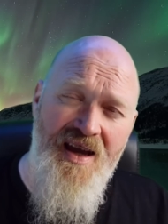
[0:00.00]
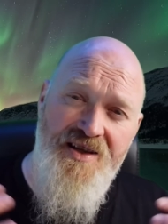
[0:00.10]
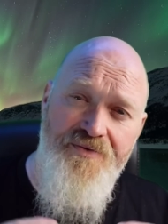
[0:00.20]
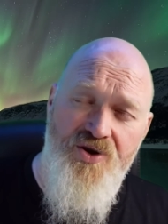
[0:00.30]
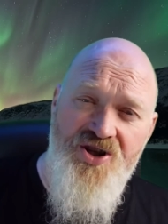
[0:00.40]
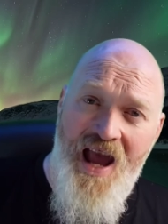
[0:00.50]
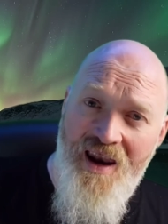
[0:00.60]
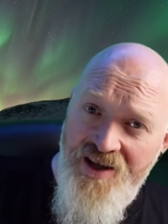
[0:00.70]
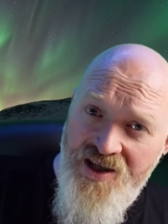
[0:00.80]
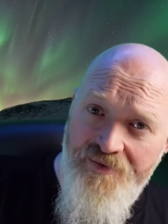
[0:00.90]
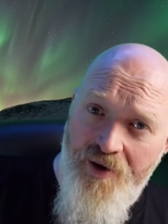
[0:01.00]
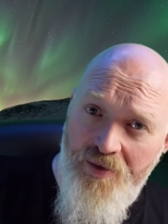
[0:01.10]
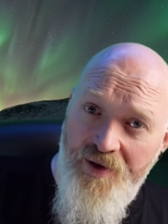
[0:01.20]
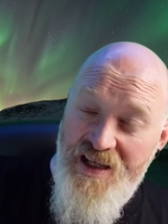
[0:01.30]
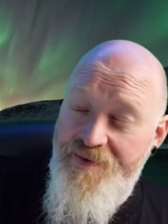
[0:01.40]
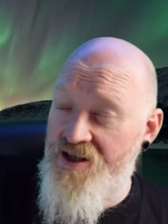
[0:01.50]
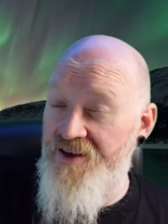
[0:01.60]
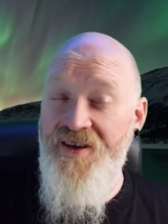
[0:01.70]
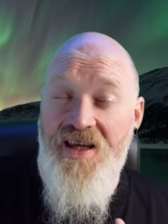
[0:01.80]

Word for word: It's more challenging, probably, especially for